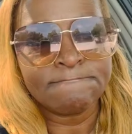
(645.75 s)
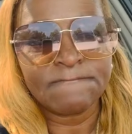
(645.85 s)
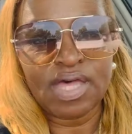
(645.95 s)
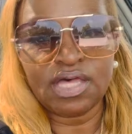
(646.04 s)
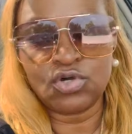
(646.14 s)

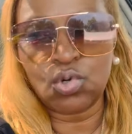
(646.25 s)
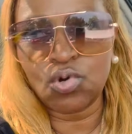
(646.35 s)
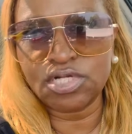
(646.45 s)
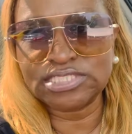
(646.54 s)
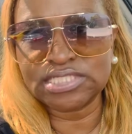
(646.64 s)
Of
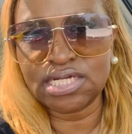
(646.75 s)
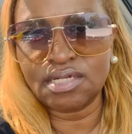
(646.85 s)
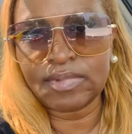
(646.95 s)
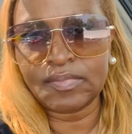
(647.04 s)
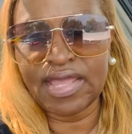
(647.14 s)
course,
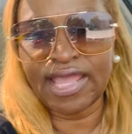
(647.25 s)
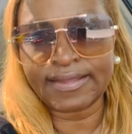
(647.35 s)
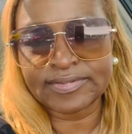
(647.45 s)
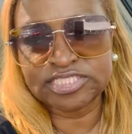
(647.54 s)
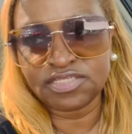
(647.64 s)
I'm
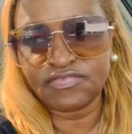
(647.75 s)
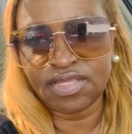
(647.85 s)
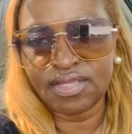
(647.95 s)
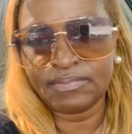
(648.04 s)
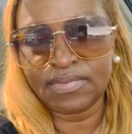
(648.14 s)
active
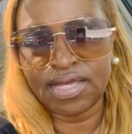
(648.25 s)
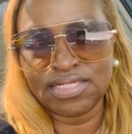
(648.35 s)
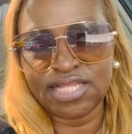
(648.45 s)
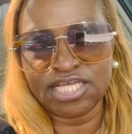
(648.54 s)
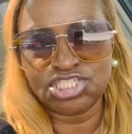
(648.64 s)
in my
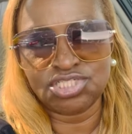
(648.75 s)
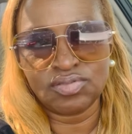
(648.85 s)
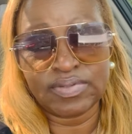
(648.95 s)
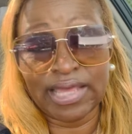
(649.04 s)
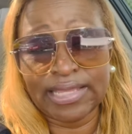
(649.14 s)
National
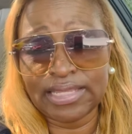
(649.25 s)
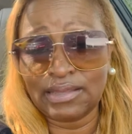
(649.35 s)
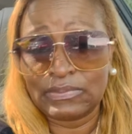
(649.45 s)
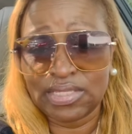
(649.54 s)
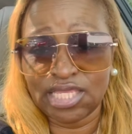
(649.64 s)
Black
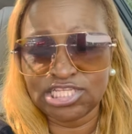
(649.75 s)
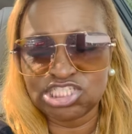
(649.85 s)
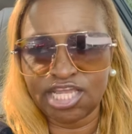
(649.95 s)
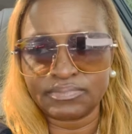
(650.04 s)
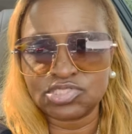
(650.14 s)
NBA
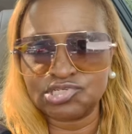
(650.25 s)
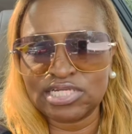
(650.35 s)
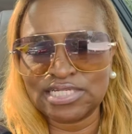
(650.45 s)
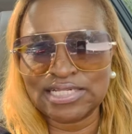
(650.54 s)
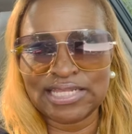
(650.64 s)
chapter
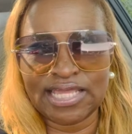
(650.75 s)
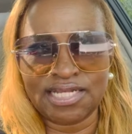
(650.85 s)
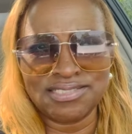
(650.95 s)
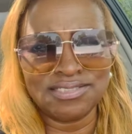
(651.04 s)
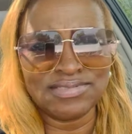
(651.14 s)
here in
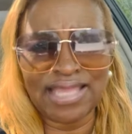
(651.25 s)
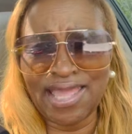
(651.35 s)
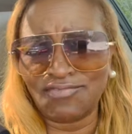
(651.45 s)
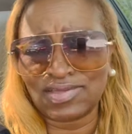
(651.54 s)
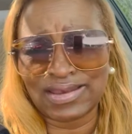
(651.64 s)
Atlanta. So they
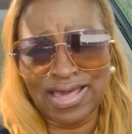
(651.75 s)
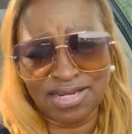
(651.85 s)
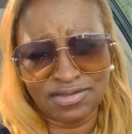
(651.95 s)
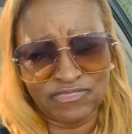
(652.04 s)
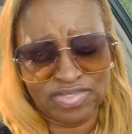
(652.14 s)
have a lot
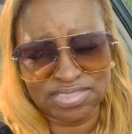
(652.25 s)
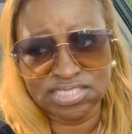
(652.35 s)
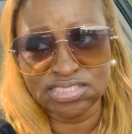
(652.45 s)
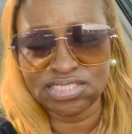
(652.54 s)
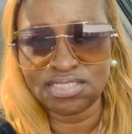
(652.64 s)
of events.
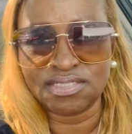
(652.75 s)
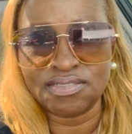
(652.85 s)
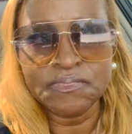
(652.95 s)
I did a